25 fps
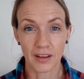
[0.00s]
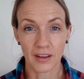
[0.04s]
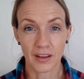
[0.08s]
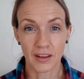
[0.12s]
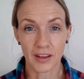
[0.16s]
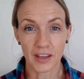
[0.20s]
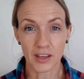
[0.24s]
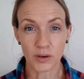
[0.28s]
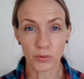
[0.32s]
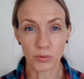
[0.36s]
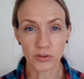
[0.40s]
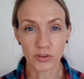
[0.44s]

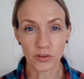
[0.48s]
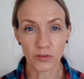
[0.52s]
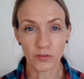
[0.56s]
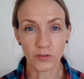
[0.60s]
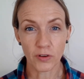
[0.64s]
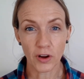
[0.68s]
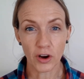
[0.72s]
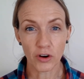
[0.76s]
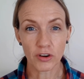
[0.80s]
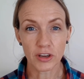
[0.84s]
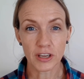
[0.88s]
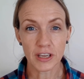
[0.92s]
It was a
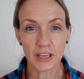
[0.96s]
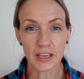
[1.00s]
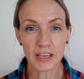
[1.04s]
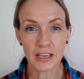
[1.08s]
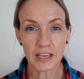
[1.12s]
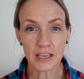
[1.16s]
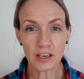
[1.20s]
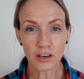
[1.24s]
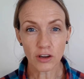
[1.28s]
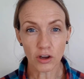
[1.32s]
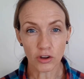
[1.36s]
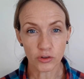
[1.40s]
very
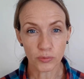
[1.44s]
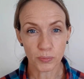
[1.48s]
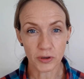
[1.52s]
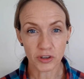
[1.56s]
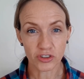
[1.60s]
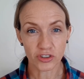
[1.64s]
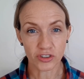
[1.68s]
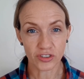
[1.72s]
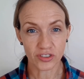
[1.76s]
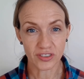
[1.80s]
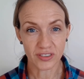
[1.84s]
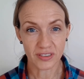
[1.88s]

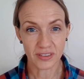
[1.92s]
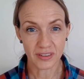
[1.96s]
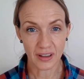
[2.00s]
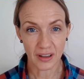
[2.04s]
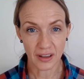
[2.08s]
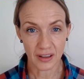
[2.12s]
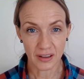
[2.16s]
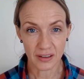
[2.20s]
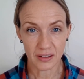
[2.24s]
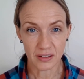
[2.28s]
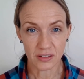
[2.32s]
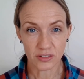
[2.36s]
inauspicious
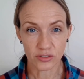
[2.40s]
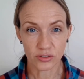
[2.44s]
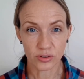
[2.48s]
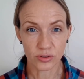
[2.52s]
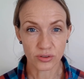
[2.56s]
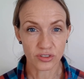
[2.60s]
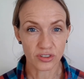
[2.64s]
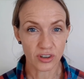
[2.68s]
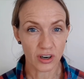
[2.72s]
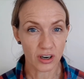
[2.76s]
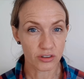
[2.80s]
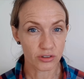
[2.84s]
day to
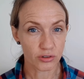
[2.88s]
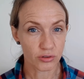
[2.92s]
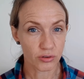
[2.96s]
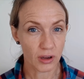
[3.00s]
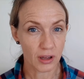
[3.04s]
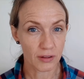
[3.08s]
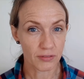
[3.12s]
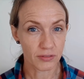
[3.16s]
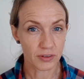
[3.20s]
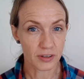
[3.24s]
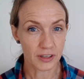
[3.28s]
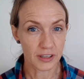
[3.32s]
start
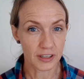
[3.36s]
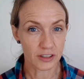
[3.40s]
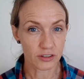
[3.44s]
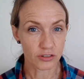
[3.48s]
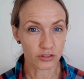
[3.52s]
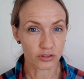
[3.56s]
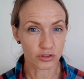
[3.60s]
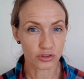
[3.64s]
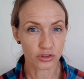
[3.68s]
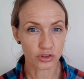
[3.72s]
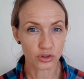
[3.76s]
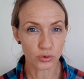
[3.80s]
traveling
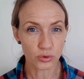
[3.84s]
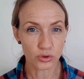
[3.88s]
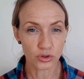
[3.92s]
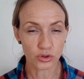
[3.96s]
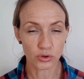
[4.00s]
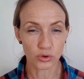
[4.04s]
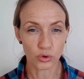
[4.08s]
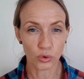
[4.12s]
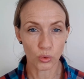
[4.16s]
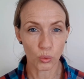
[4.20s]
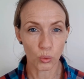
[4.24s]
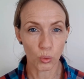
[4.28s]
due
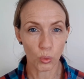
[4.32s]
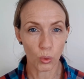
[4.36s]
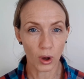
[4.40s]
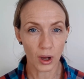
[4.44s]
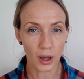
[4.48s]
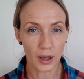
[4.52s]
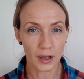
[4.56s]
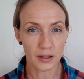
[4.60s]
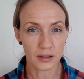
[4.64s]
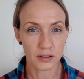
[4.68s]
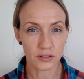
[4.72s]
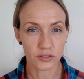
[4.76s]
to the
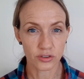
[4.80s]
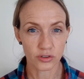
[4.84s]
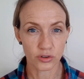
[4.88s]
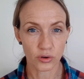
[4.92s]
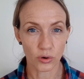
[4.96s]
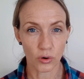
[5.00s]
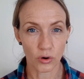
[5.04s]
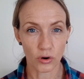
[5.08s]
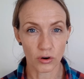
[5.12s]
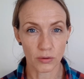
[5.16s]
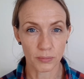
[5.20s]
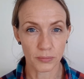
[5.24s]
wild
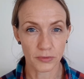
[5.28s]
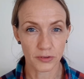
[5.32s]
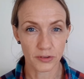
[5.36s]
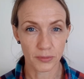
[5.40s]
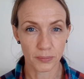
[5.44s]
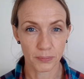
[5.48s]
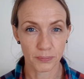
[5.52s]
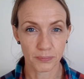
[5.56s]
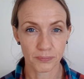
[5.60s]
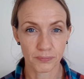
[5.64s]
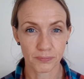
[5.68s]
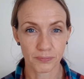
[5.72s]
storms.
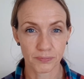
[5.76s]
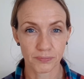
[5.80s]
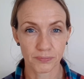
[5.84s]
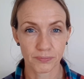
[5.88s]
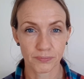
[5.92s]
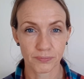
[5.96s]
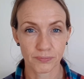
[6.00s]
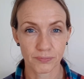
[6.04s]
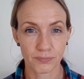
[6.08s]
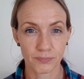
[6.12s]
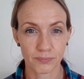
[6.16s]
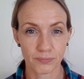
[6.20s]

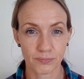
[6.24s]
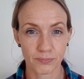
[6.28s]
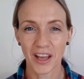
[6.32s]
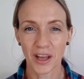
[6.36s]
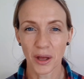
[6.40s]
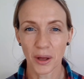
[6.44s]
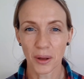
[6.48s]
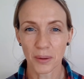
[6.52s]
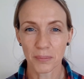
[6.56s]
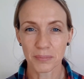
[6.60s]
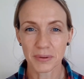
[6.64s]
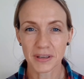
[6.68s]

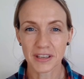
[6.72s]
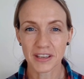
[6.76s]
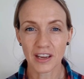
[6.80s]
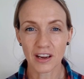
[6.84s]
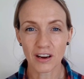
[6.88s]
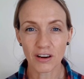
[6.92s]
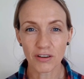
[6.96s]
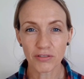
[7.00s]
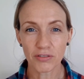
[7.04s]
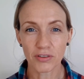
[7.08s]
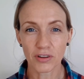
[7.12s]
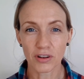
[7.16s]
Be
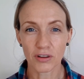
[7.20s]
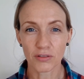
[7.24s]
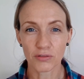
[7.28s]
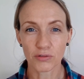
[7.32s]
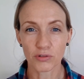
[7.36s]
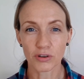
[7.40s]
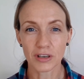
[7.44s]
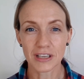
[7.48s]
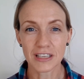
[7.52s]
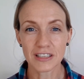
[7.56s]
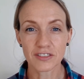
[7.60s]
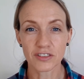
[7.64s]
careful of
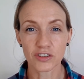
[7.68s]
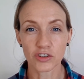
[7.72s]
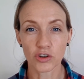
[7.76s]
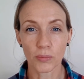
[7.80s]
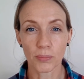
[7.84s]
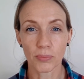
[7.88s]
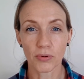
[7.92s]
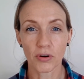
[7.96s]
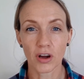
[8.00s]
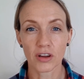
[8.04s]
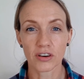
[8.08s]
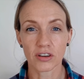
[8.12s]
releasing your
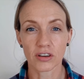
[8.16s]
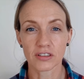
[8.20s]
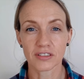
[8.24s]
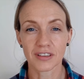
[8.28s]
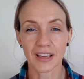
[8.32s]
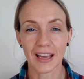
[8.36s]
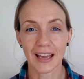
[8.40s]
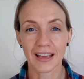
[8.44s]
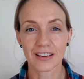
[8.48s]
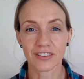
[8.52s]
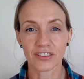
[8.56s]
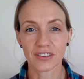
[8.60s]
product
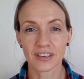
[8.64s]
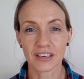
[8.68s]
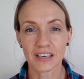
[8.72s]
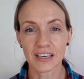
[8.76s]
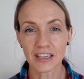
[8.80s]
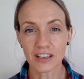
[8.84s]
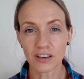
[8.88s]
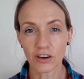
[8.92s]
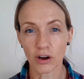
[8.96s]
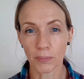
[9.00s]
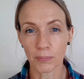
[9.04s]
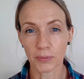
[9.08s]
at an
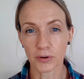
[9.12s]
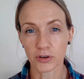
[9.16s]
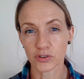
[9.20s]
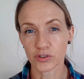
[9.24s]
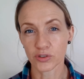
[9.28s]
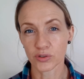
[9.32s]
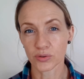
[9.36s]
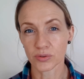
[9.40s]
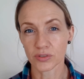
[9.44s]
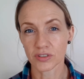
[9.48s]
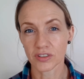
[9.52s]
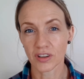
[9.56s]

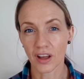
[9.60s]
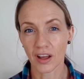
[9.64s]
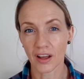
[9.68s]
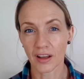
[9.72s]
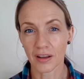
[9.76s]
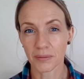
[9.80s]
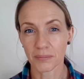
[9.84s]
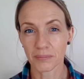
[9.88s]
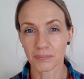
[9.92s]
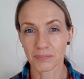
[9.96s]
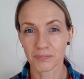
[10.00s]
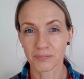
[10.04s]
inopportune
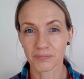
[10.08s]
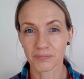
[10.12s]
time.